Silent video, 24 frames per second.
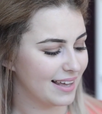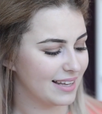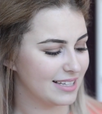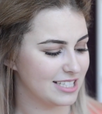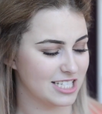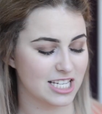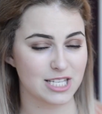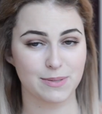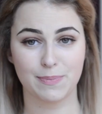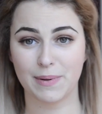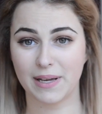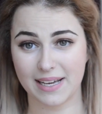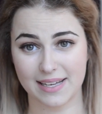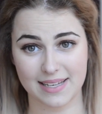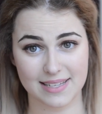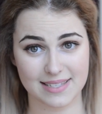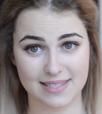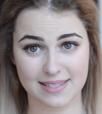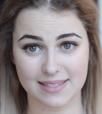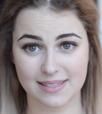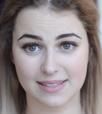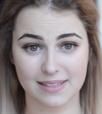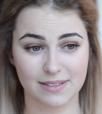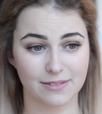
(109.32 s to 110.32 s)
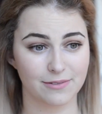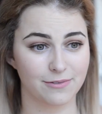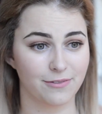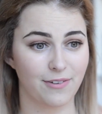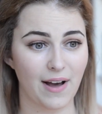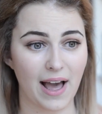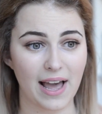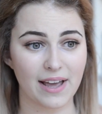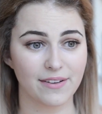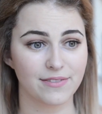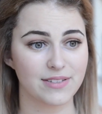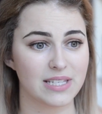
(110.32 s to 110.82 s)
just because
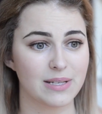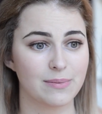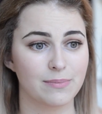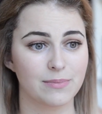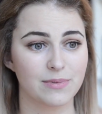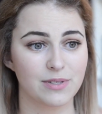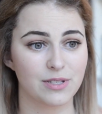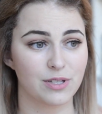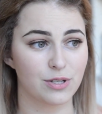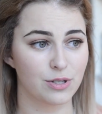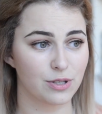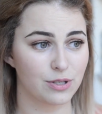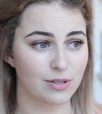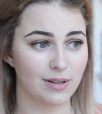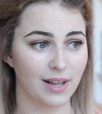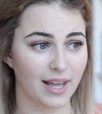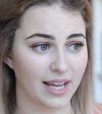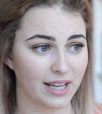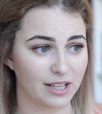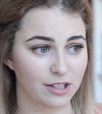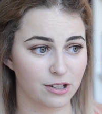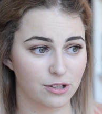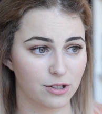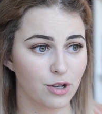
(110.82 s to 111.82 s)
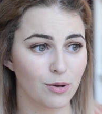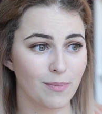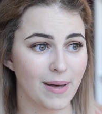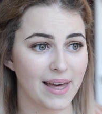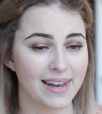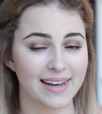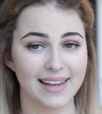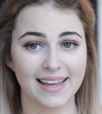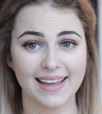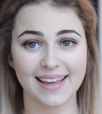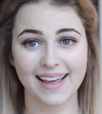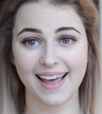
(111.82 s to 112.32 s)
5 seemed like too
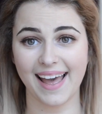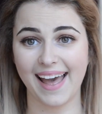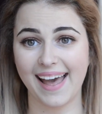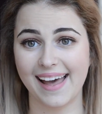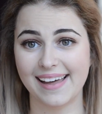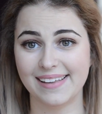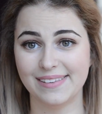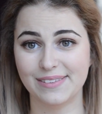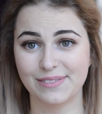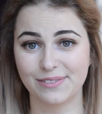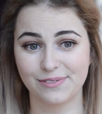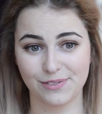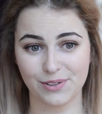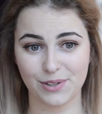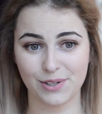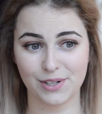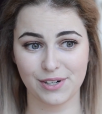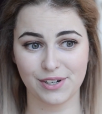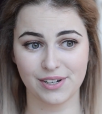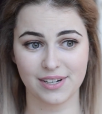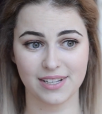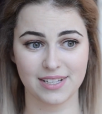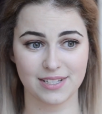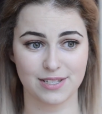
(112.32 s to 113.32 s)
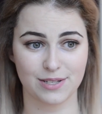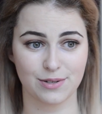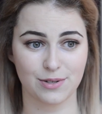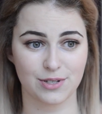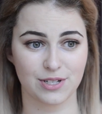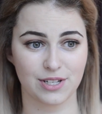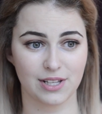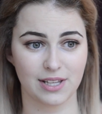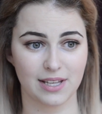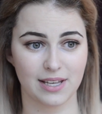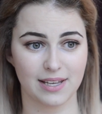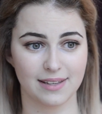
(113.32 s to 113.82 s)
many and 4 is
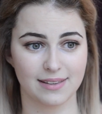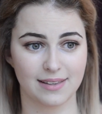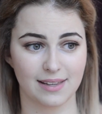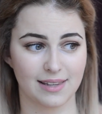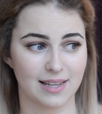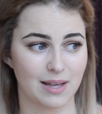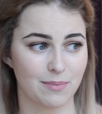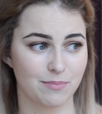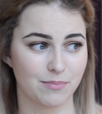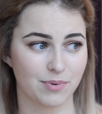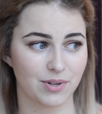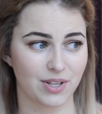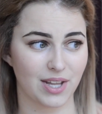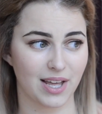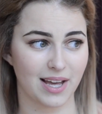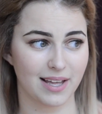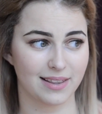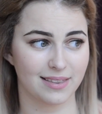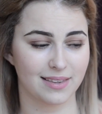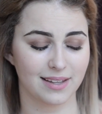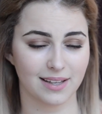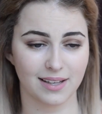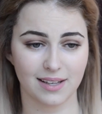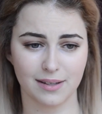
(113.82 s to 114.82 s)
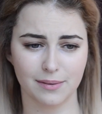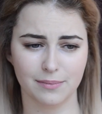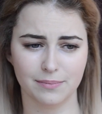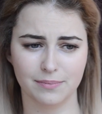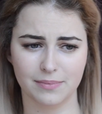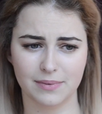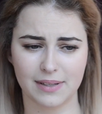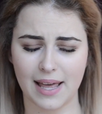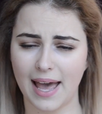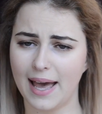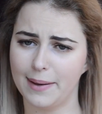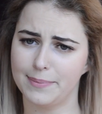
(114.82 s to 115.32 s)
usually the number that
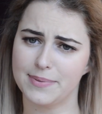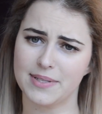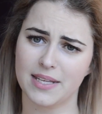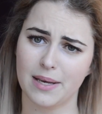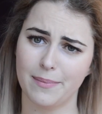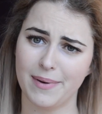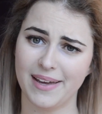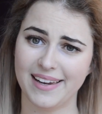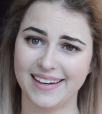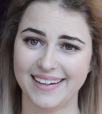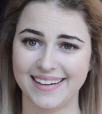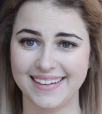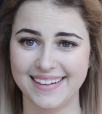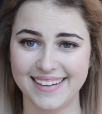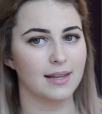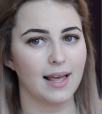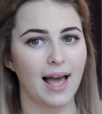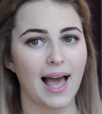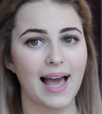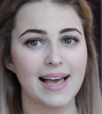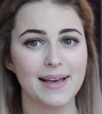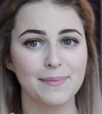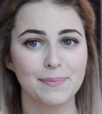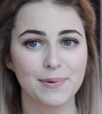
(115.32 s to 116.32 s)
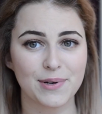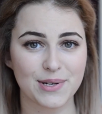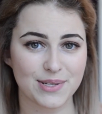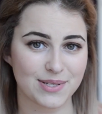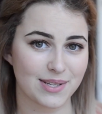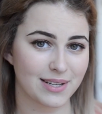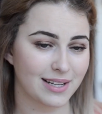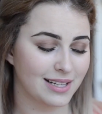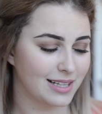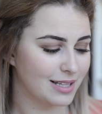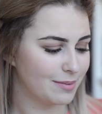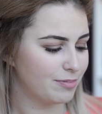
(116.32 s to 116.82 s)
the tabs come in. I
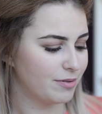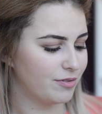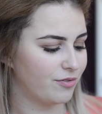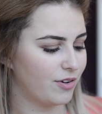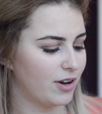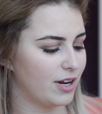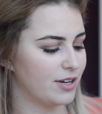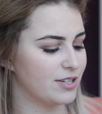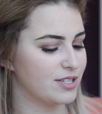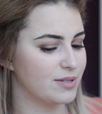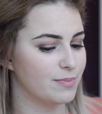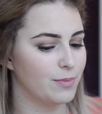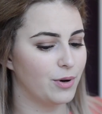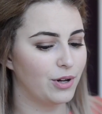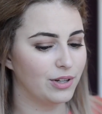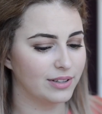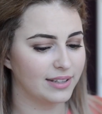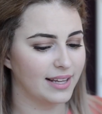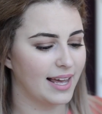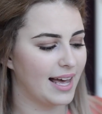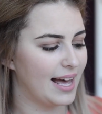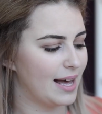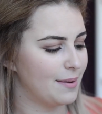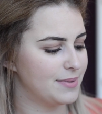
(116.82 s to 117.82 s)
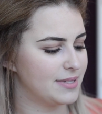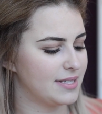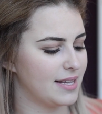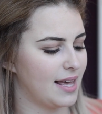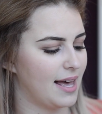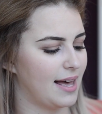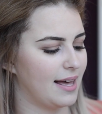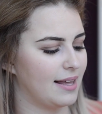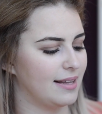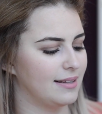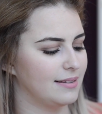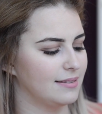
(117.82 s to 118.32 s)
personally prefer small tabs
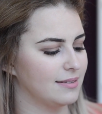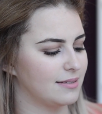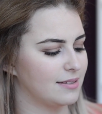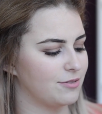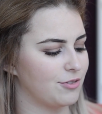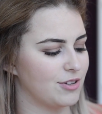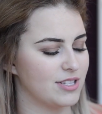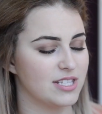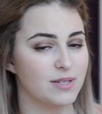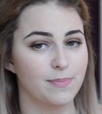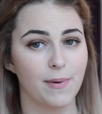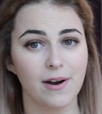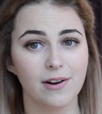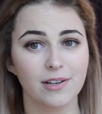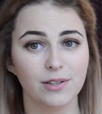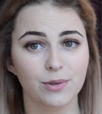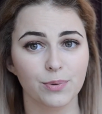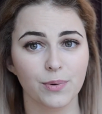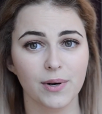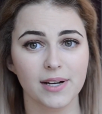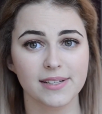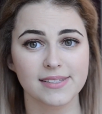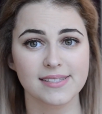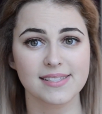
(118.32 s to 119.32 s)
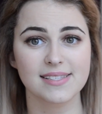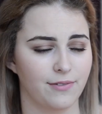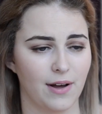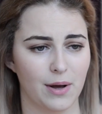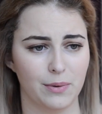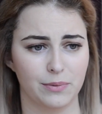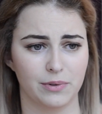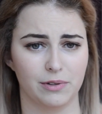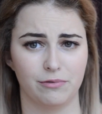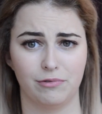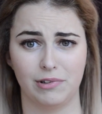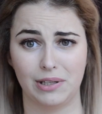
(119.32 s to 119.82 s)
and transparent ones.
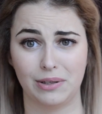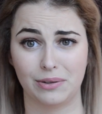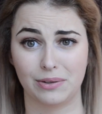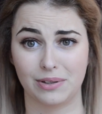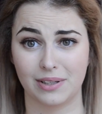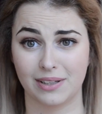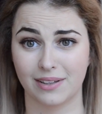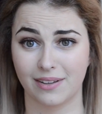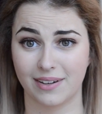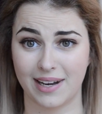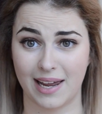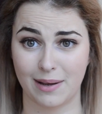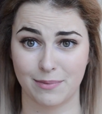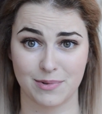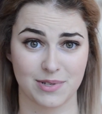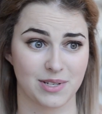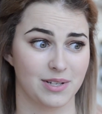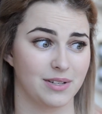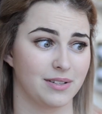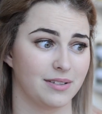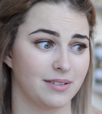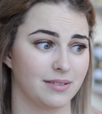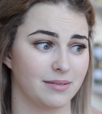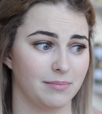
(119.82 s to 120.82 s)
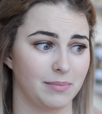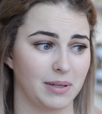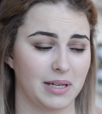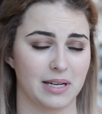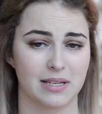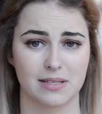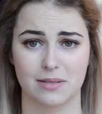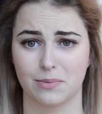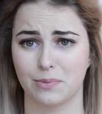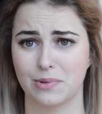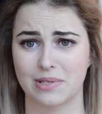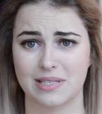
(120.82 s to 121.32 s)
Found a really good deal on Amazon
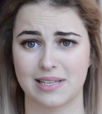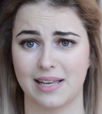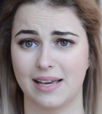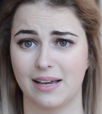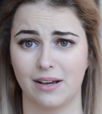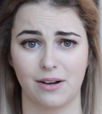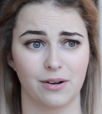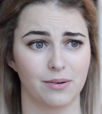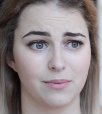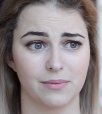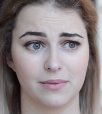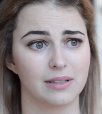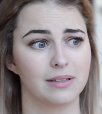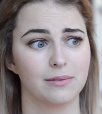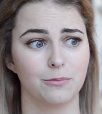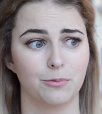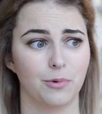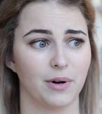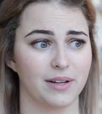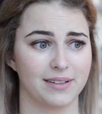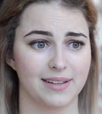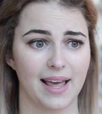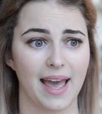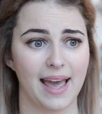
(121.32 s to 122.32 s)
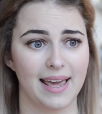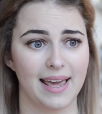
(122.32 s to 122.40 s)
because it was like, what,